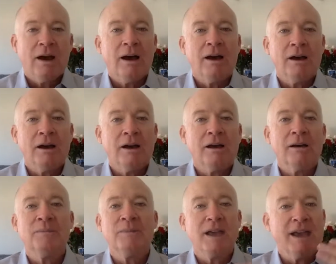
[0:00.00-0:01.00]

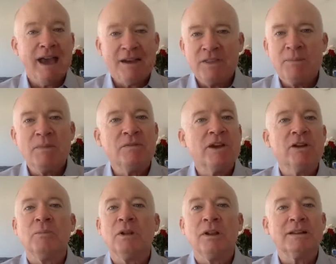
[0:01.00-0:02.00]
have them
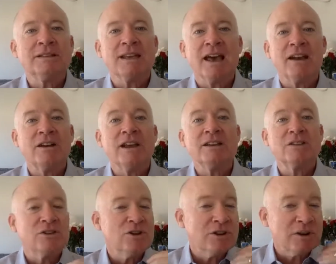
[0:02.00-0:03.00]
available on Saturday, so
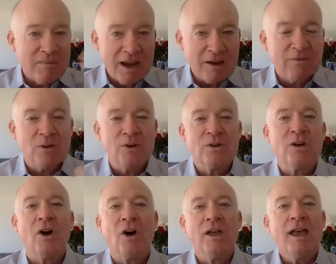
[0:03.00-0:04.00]
you can make a phone
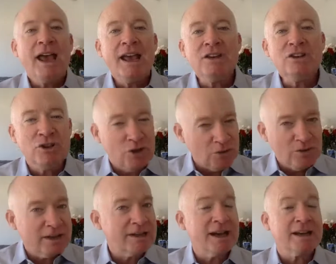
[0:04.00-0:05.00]
call and do
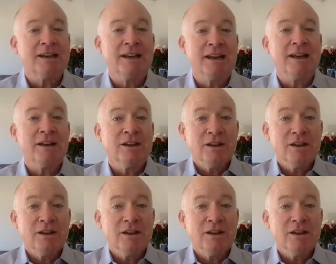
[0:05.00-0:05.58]
the technique,